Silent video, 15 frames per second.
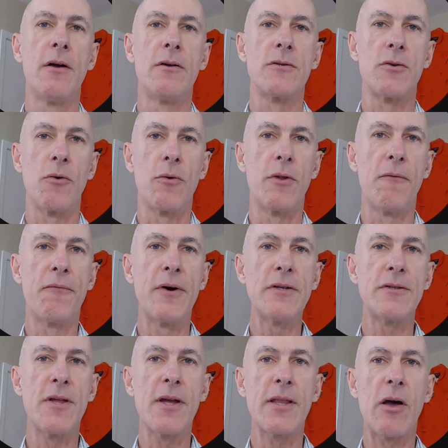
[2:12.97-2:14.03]
So the
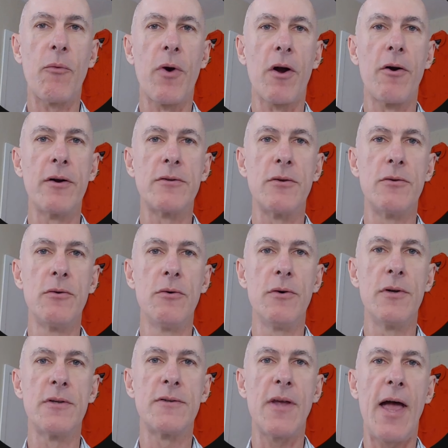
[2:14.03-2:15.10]
first thing that we're going to do
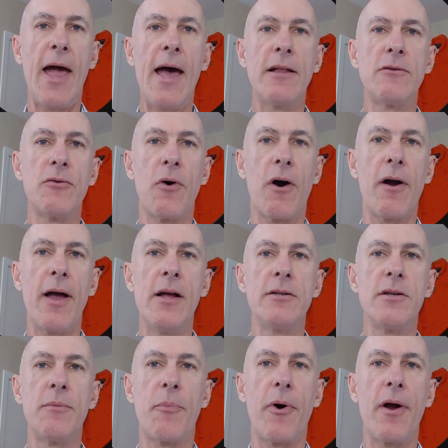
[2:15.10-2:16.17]
is add to our
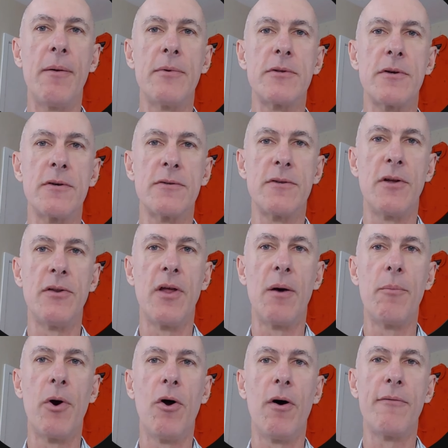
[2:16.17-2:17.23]
engine parameters the
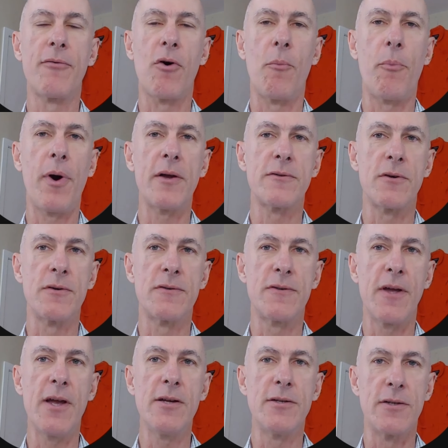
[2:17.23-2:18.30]
number of compressor
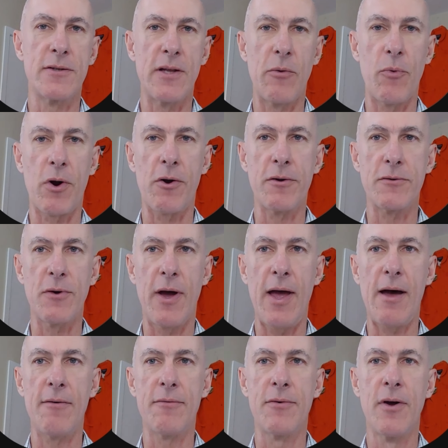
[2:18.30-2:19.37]
stages that we're going to
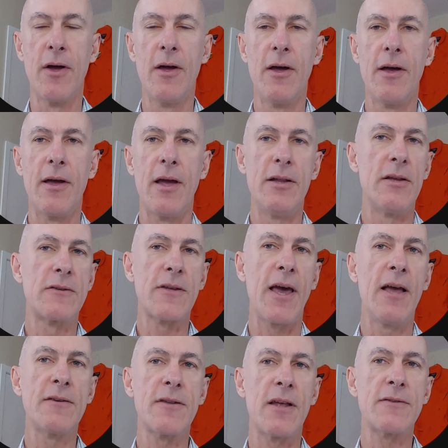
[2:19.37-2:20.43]
have. In this
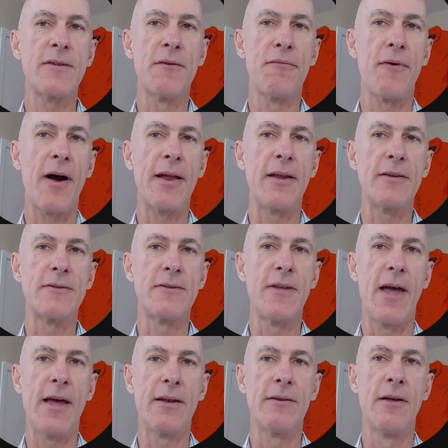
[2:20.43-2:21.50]
case, let's define as
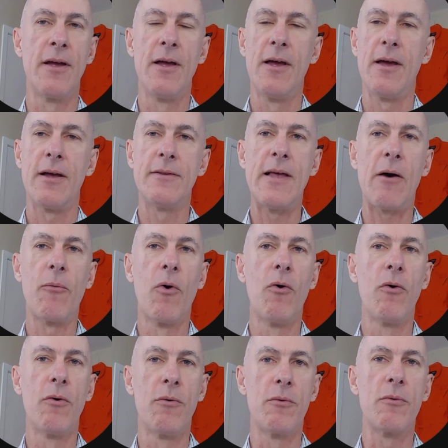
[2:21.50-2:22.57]
10. That
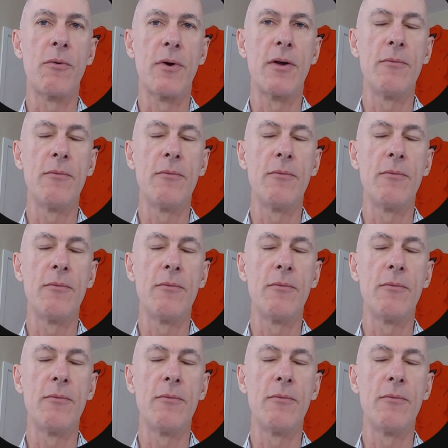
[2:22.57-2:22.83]
will